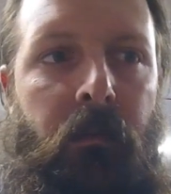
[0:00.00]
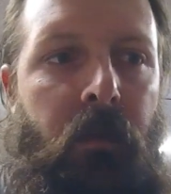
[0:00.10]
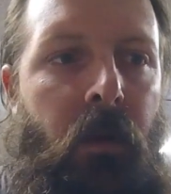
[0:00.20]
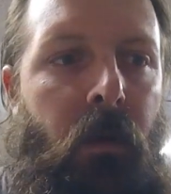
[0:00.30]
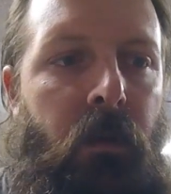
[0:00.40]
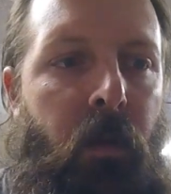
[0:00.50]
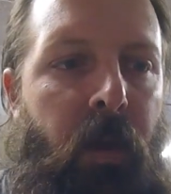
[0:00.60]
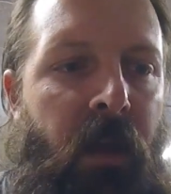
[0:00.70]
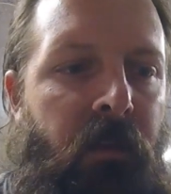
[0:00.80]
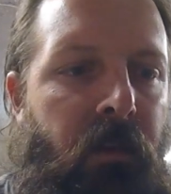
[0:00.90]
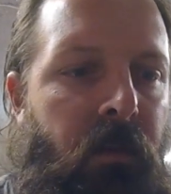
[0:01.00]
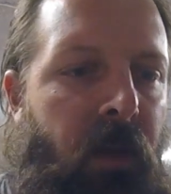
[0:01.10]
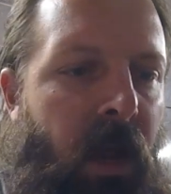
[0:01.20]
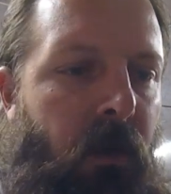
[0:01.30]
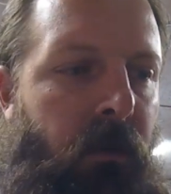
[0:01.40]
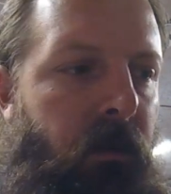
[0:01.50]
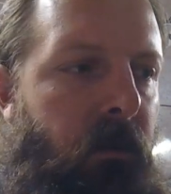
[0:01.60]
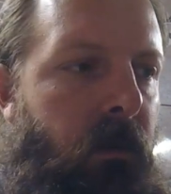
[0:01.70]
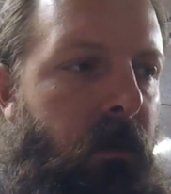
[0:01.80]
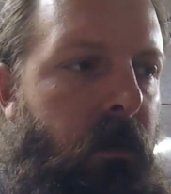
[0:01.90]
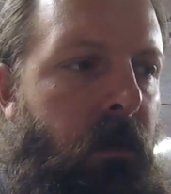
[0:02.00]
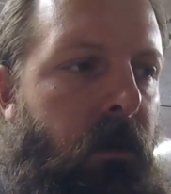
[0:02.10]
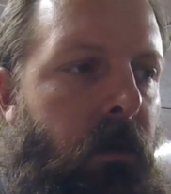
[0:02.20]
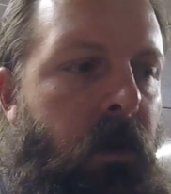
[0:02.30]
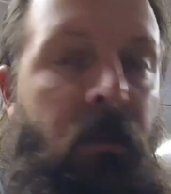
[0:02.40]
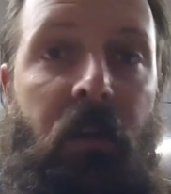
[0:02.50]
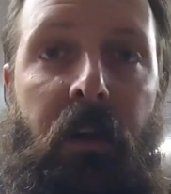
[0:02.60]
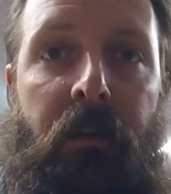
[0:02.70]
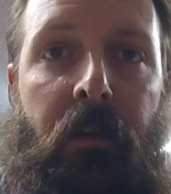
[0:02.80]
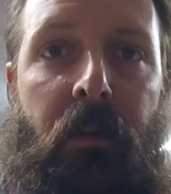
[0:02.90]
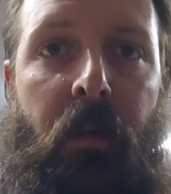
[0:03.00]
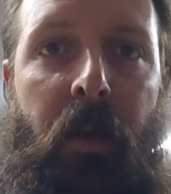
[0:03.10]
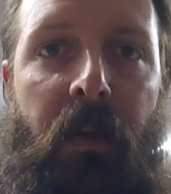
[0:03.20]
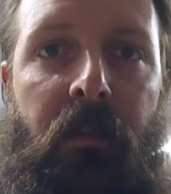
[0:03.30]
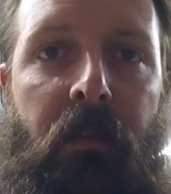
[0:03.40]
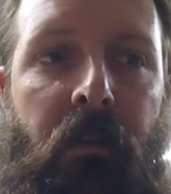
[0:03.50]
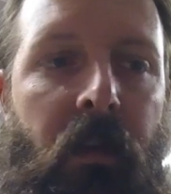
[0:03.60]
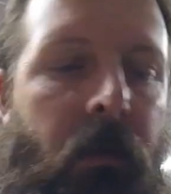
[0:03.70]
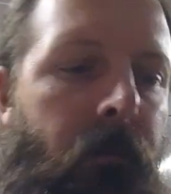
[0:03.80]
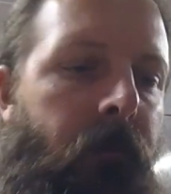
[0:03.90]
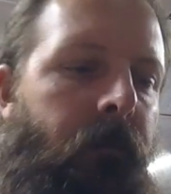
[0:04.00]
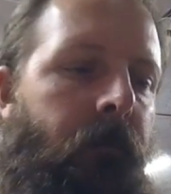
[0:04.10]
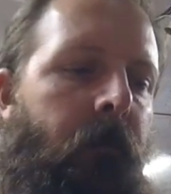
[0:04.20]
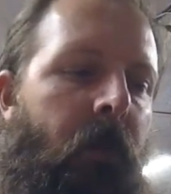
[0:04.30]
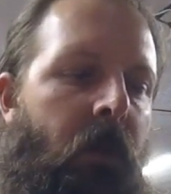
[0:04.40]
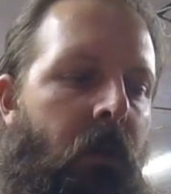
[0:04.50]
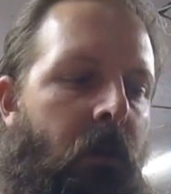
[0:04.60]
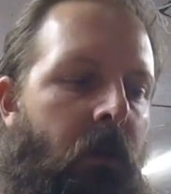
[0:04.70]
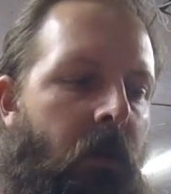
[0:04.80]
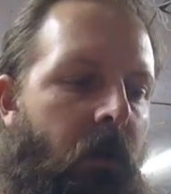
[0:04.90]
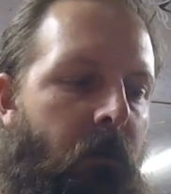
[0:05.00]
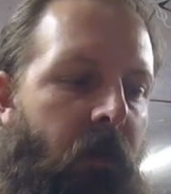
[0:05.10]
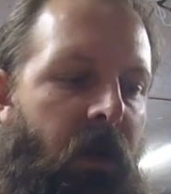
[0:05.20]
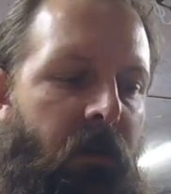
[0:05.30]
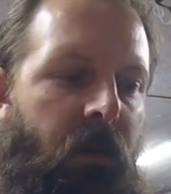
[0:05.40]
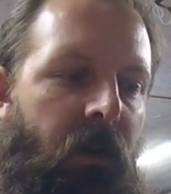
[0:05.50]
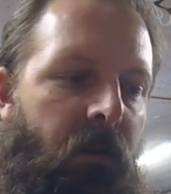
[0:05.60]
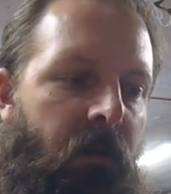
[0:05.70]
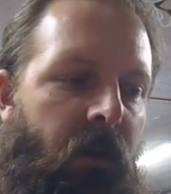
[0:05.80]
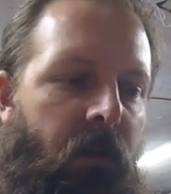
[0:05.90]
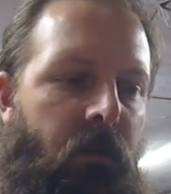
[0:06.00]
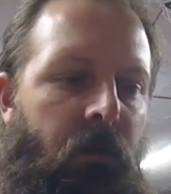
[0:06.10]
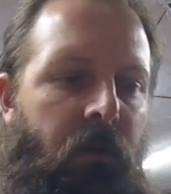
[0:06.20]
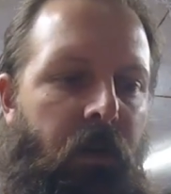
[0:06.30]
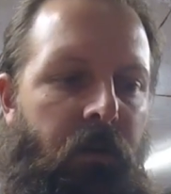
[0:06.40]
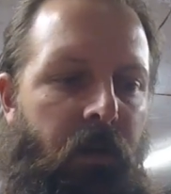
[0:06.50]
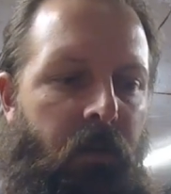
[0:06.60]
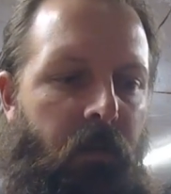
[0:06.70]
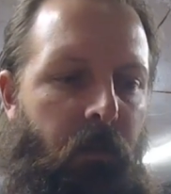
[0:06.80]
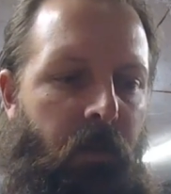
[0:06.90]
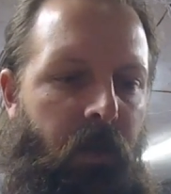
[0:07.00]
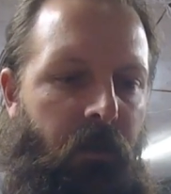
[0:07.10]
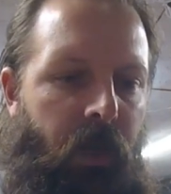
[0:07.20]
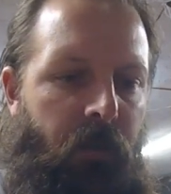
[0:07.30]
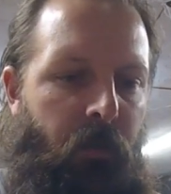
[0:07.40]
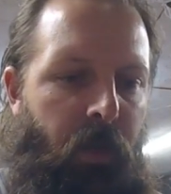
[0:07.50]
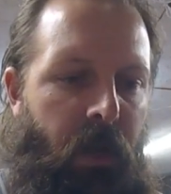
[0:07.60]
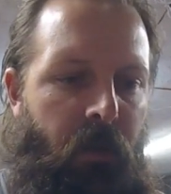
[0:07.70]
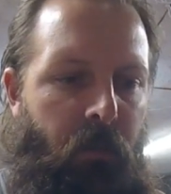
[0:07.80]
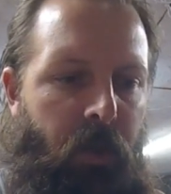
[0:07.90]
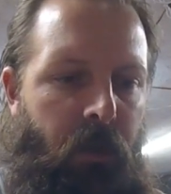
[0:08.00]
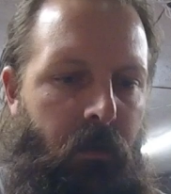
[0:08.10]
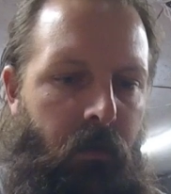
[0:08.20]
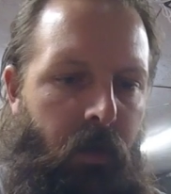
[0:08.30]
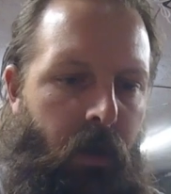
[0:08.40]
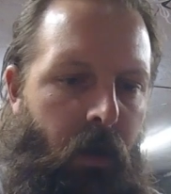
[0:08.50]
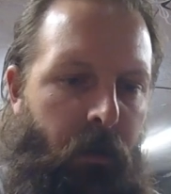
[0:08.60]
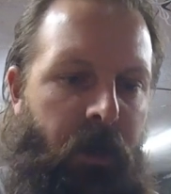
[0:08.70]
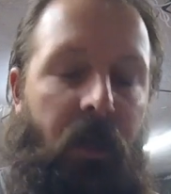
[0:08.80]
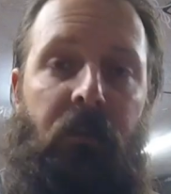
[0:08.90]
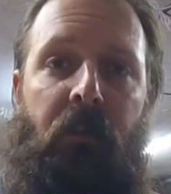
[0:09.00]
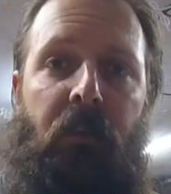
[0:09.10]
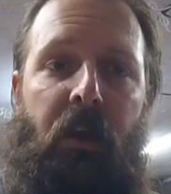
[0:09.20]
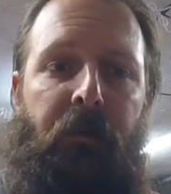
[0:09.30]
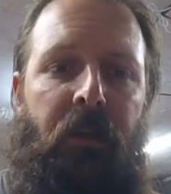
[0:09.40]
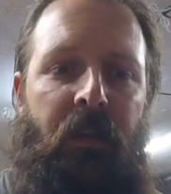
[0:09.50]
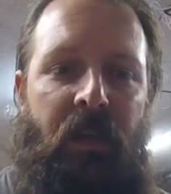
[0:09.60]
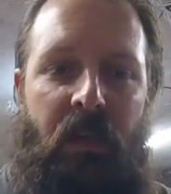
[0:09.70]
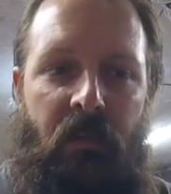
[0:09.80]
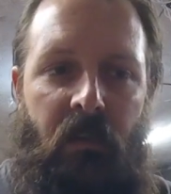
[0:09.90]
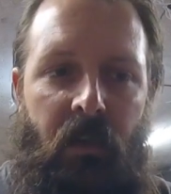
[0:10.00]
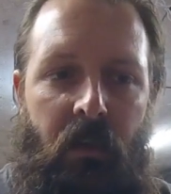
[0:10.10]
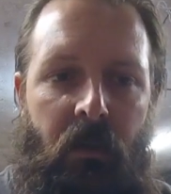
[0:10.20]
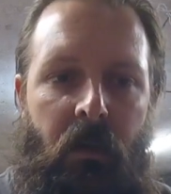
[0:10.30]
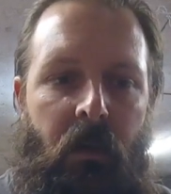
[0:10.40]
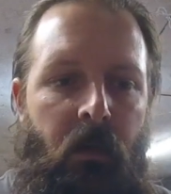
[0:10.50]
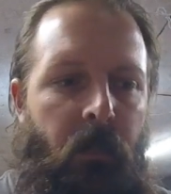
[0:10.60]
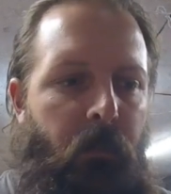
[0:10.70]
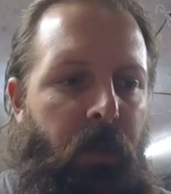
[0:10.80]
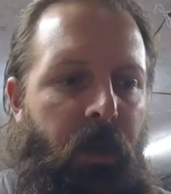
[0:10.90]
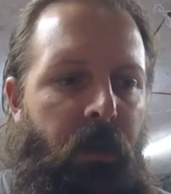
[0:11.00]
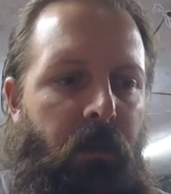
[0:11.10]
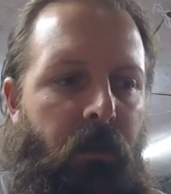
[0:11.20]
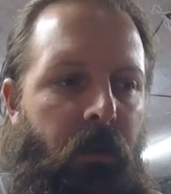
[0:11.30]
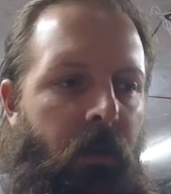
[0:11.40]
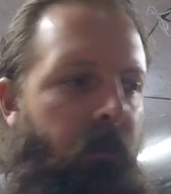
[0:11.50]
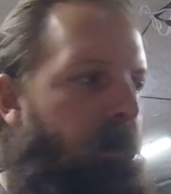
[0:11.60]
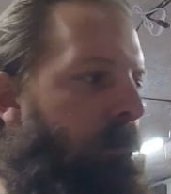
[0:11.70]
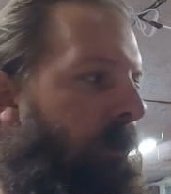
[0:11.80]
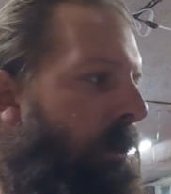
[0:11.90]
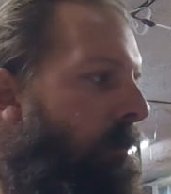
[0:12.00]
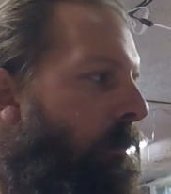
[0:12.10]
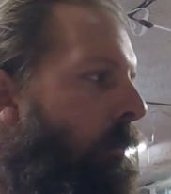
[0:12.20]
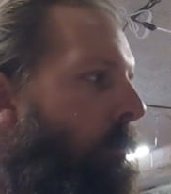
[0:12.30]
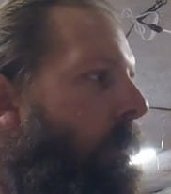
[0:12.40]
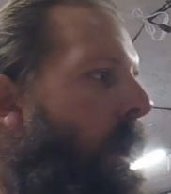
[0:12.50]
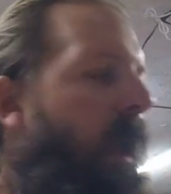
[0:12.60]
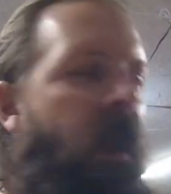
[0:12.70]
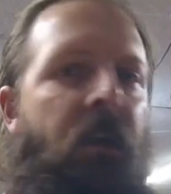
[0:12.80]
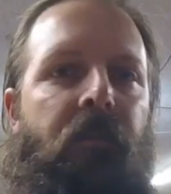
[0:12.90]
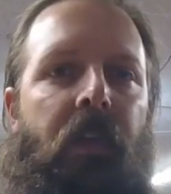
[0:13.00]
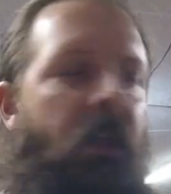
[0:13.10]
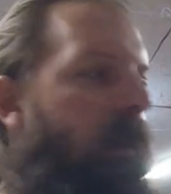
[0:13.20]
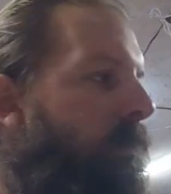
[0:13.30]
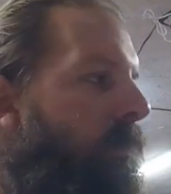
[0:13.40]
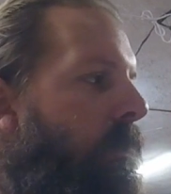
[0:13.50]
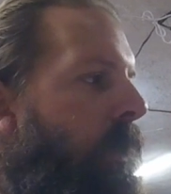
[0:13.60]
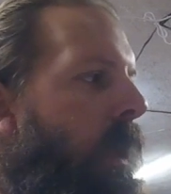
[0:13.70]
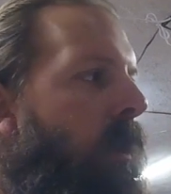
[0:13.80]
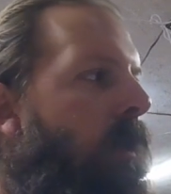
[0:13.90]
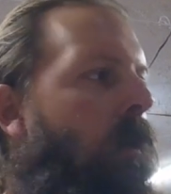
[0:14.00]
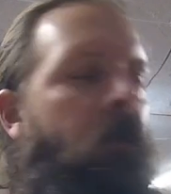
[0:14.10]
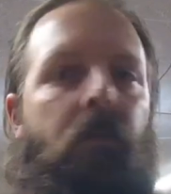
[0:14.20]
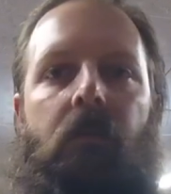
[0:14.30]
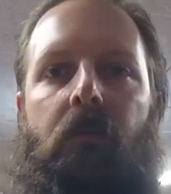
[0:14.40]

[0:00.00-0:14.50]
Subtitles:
the old capacitors out and solder the new capacitors in. Like I said, it does sound a little daunting. It seems like it's kind of a pain in the butt. I'll be honest, it's not real easy, but there's plenty of room. I have a Henko